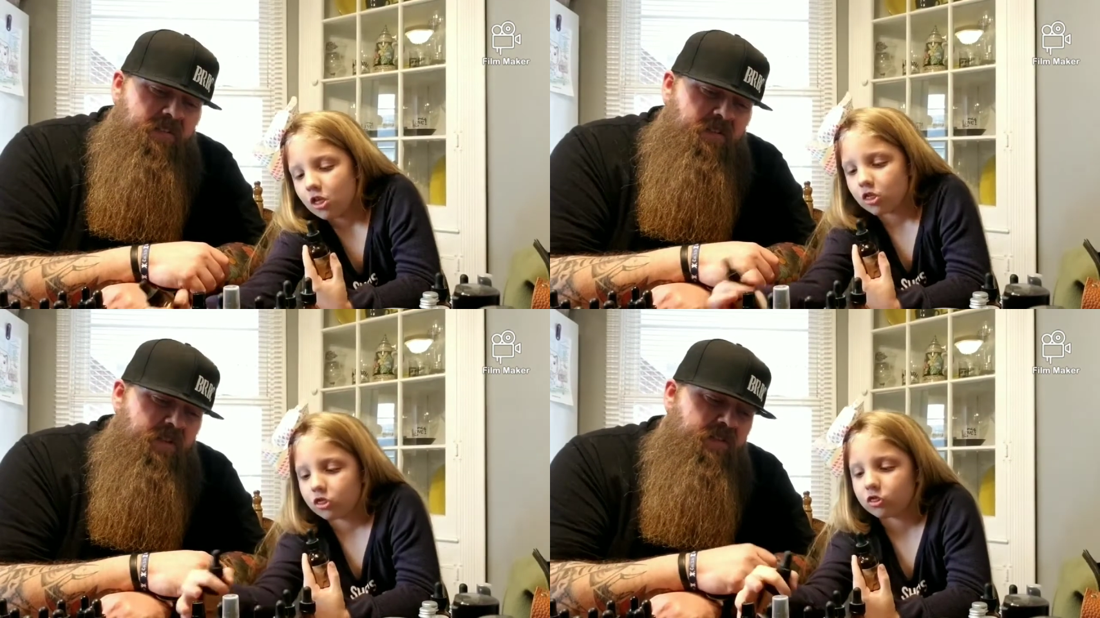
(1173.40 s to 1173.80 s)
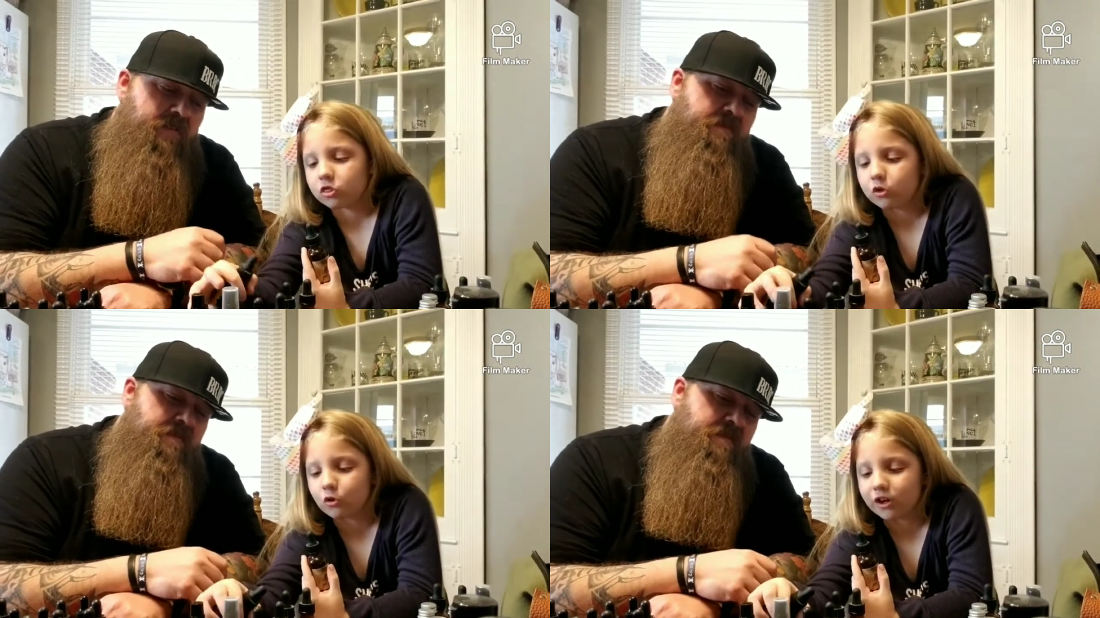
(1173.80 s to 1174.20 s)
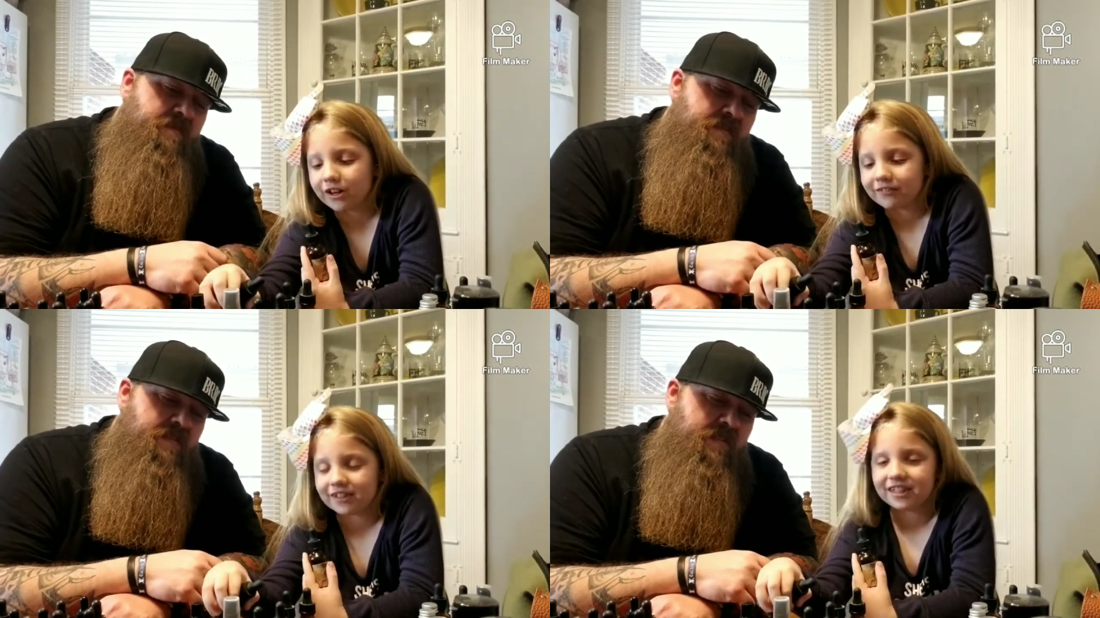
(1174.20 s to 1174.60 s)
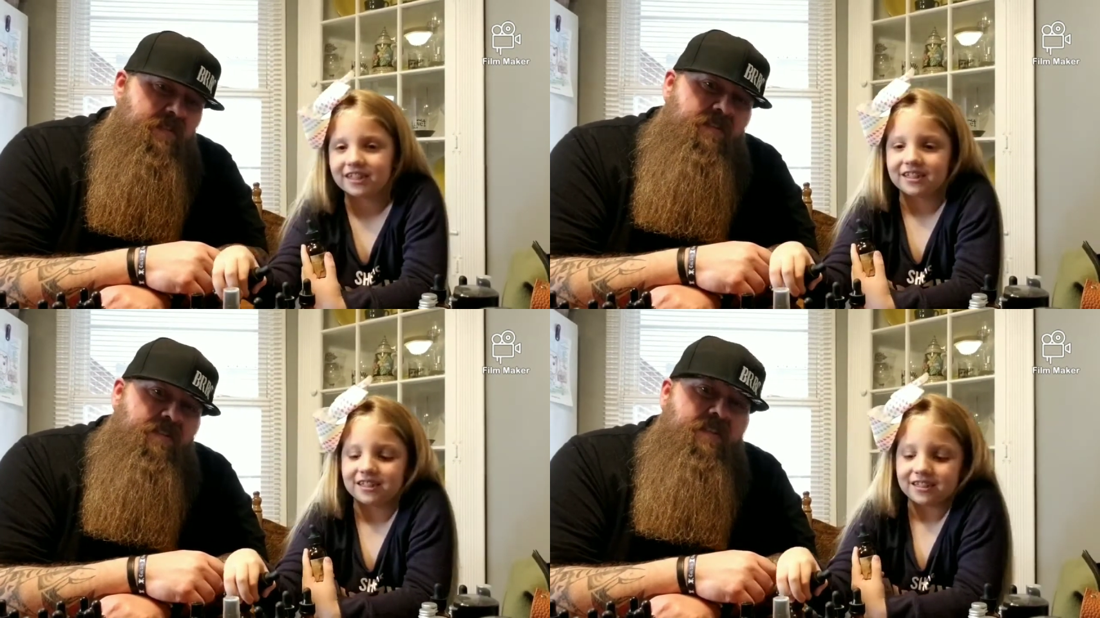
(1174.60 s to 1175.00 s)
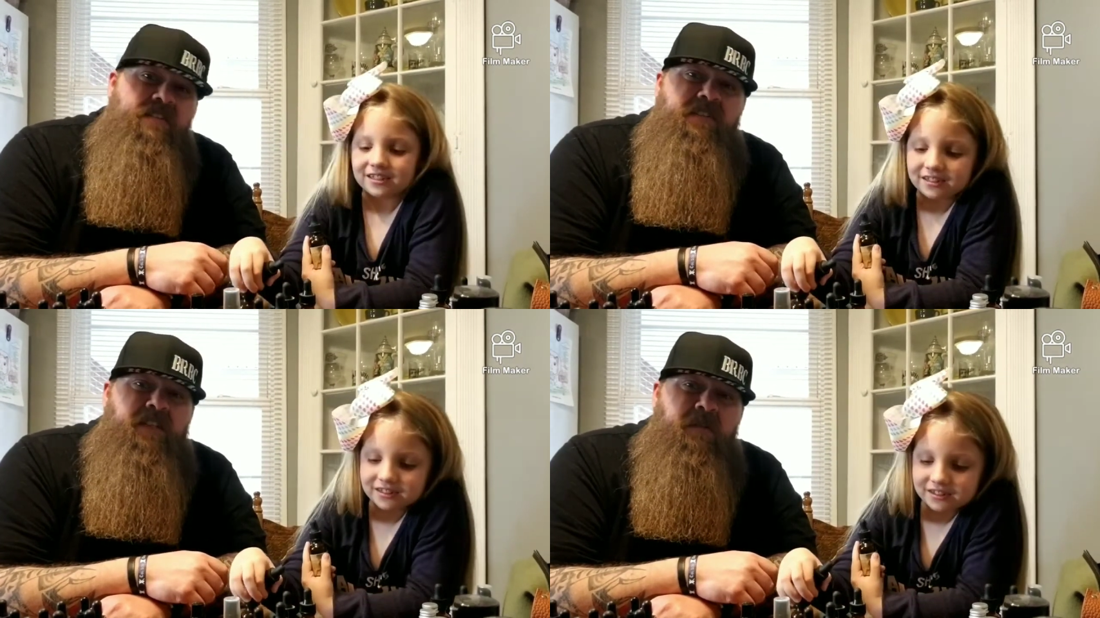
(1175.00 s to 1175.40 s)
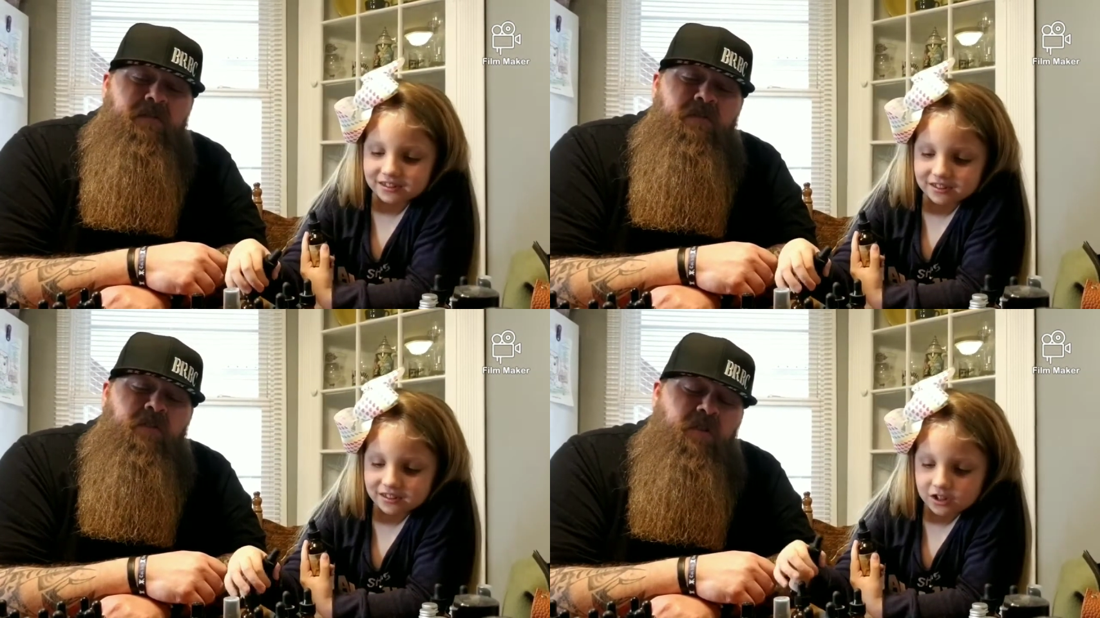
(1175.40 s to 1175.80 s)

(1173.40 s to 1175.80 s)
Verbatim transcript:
Speaker 1: Three of them. Three of these. This is coming from